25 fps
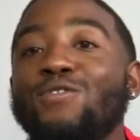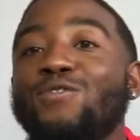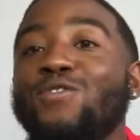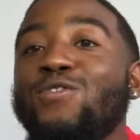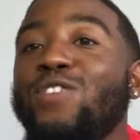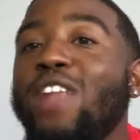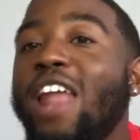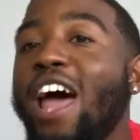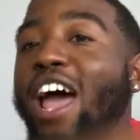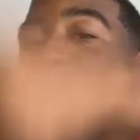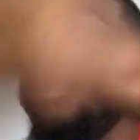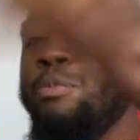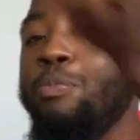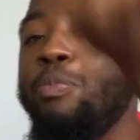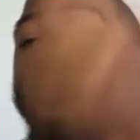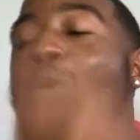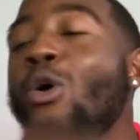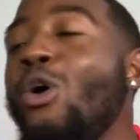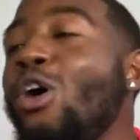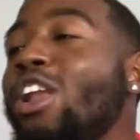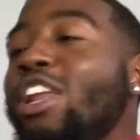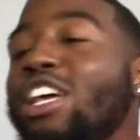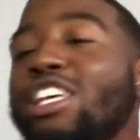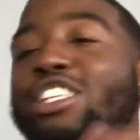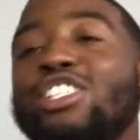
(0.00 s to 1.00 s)
like
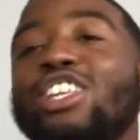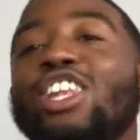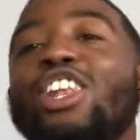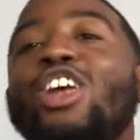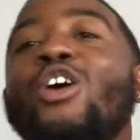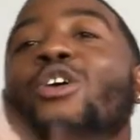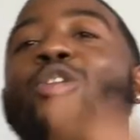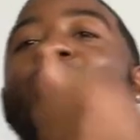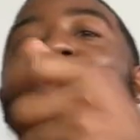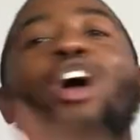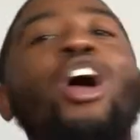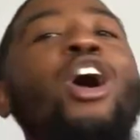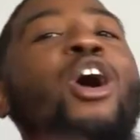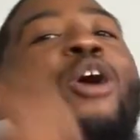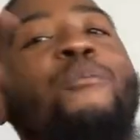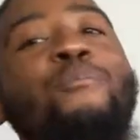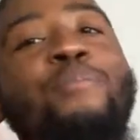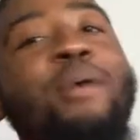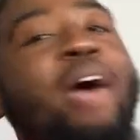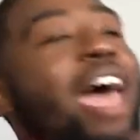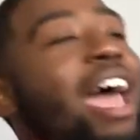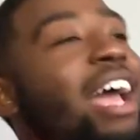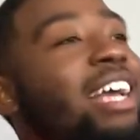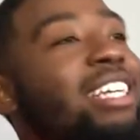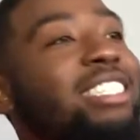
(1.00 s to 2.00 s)
pull this little girl
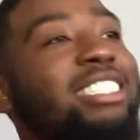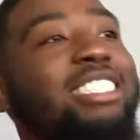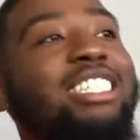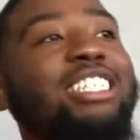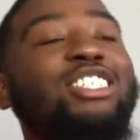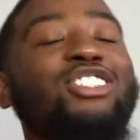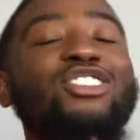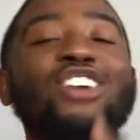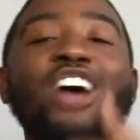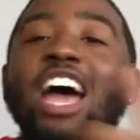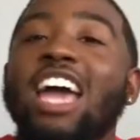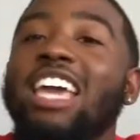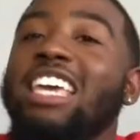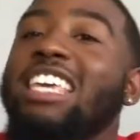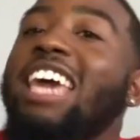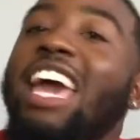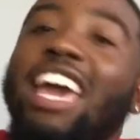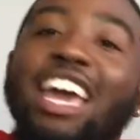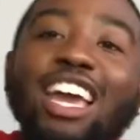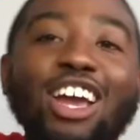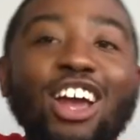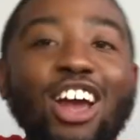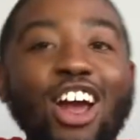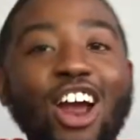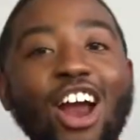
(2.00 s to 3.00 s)
back. She's trying to
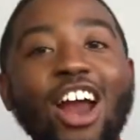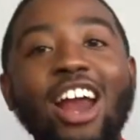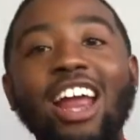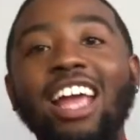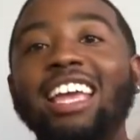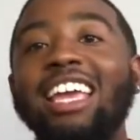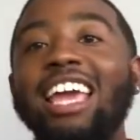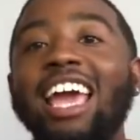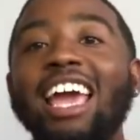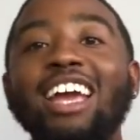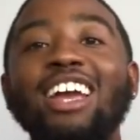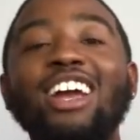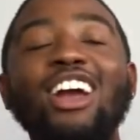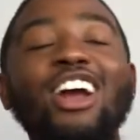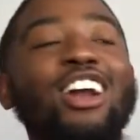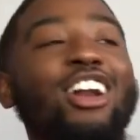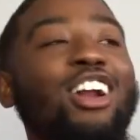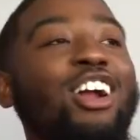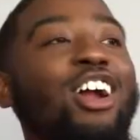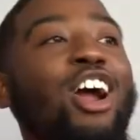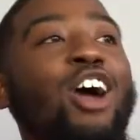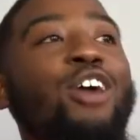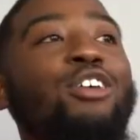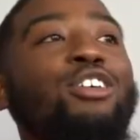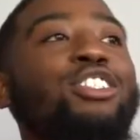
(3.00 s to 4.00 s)
yank her and yank her. The
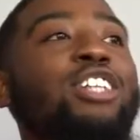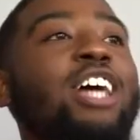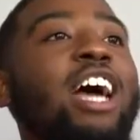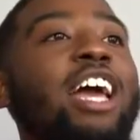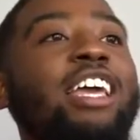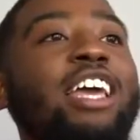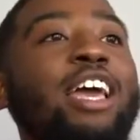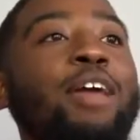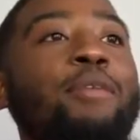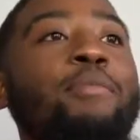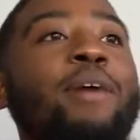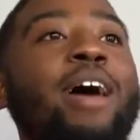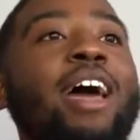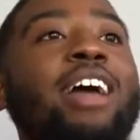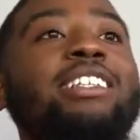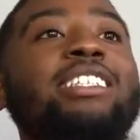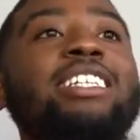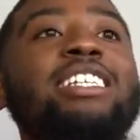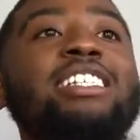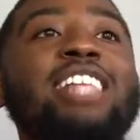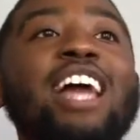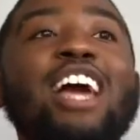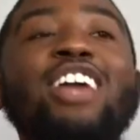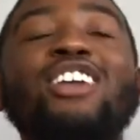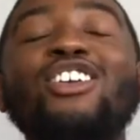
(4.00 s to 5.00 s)
girl is trying to yank back. She's
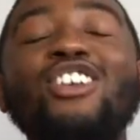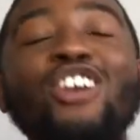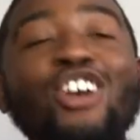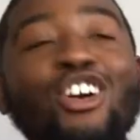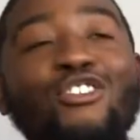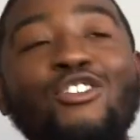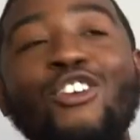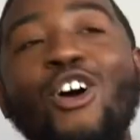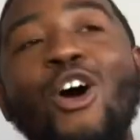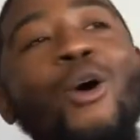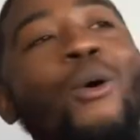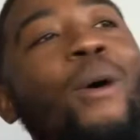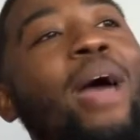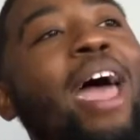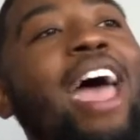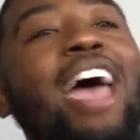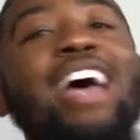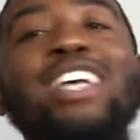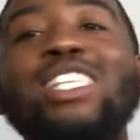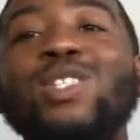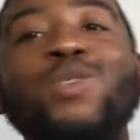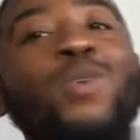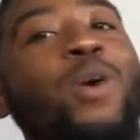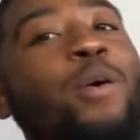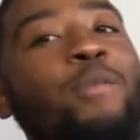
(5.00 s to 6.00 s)
like, you're a grown
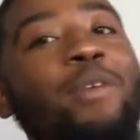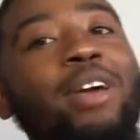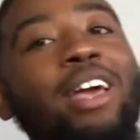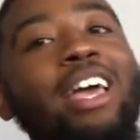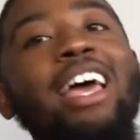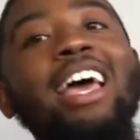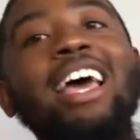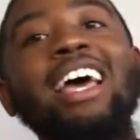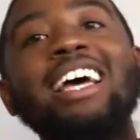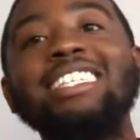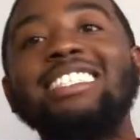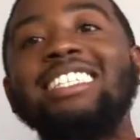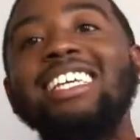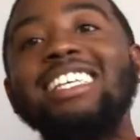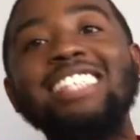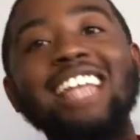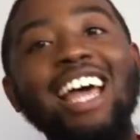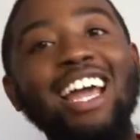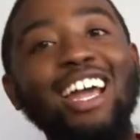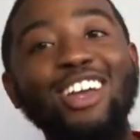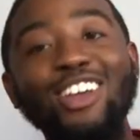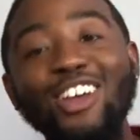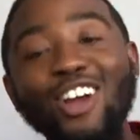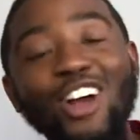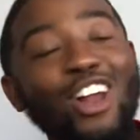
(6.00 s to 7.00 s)
ass woman. She's
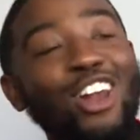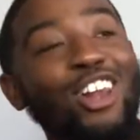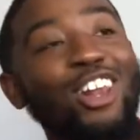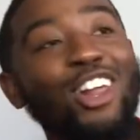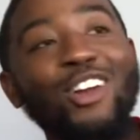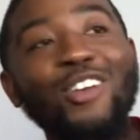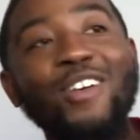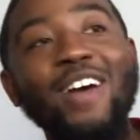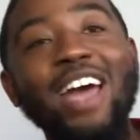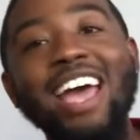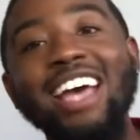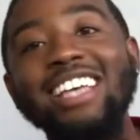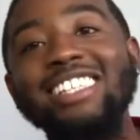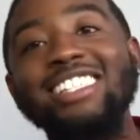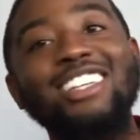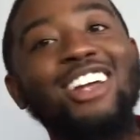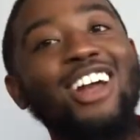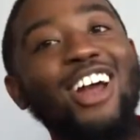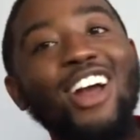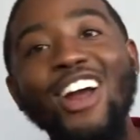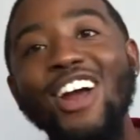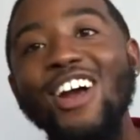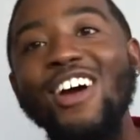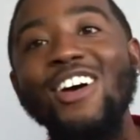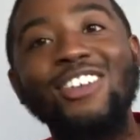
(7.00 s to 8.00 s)
like, you're a little ass
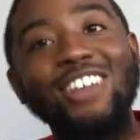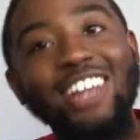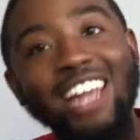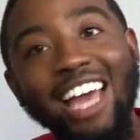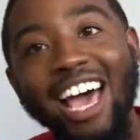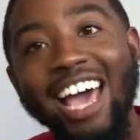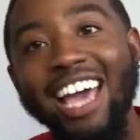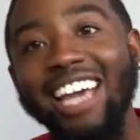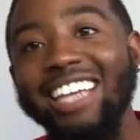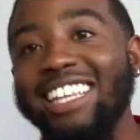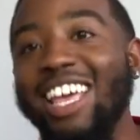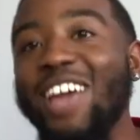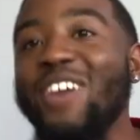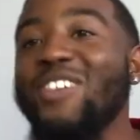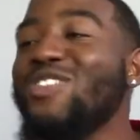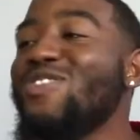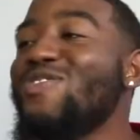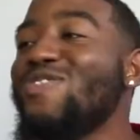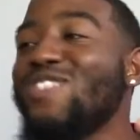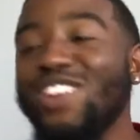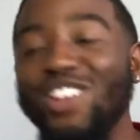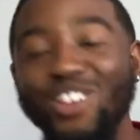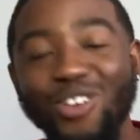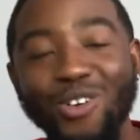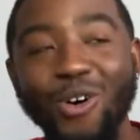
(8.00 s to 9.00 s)
girl. Like they was
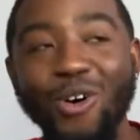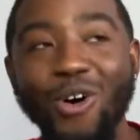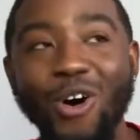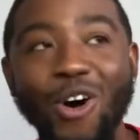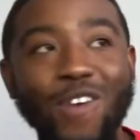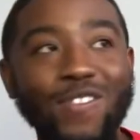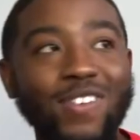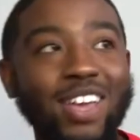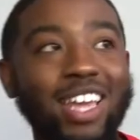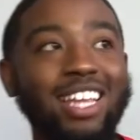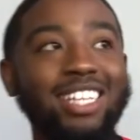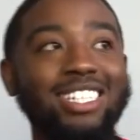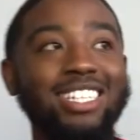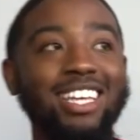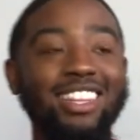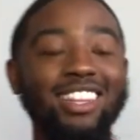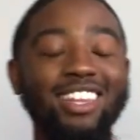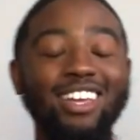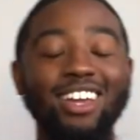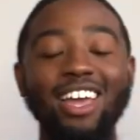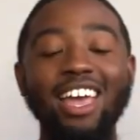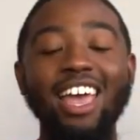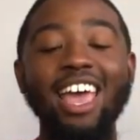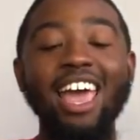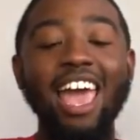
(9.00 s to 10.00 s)
really going off at each other.
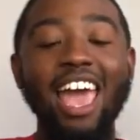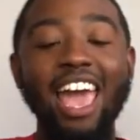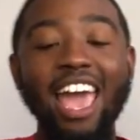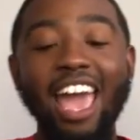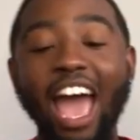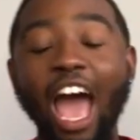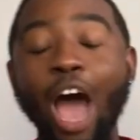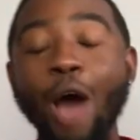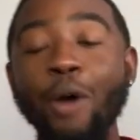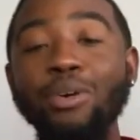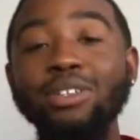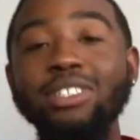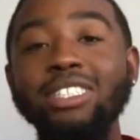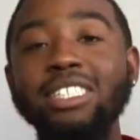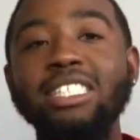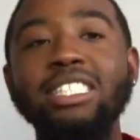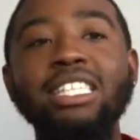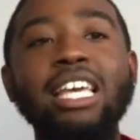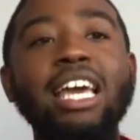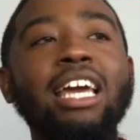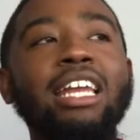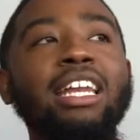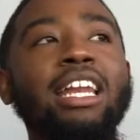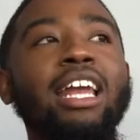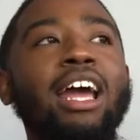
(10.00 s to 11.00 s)
And I was just
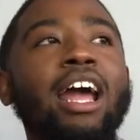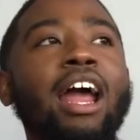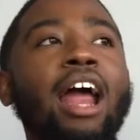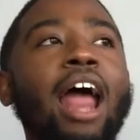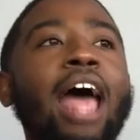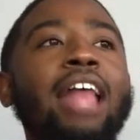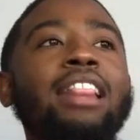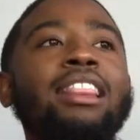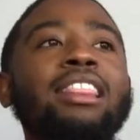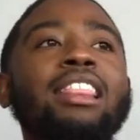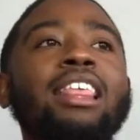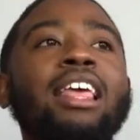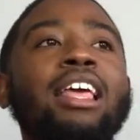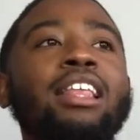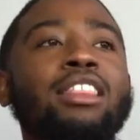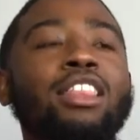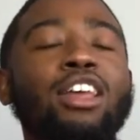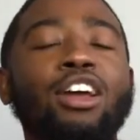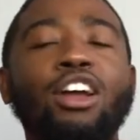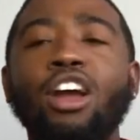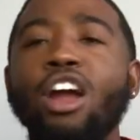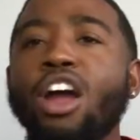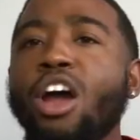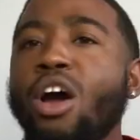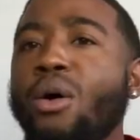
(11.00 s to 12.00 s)
sitting there. I think the
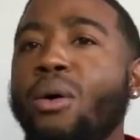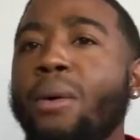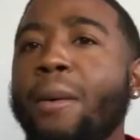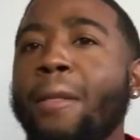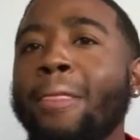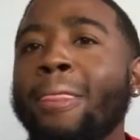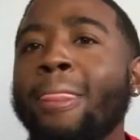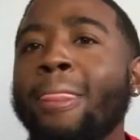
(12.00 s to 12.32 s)
girl,